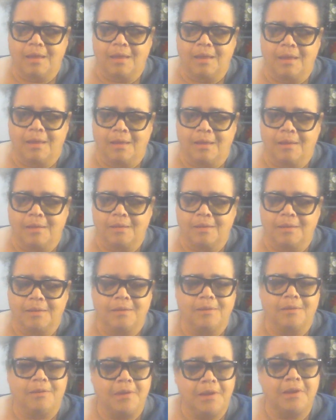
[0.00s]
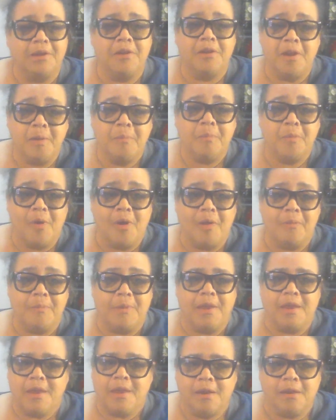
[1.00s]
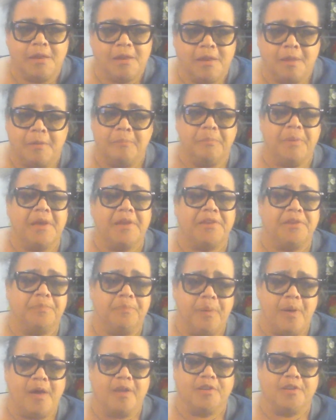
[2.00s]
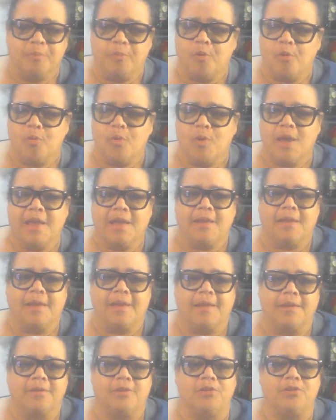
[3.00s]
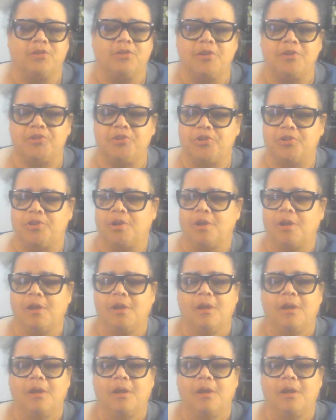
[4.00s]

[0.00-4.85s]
uh, did a number on me in the best possible way. Like, such.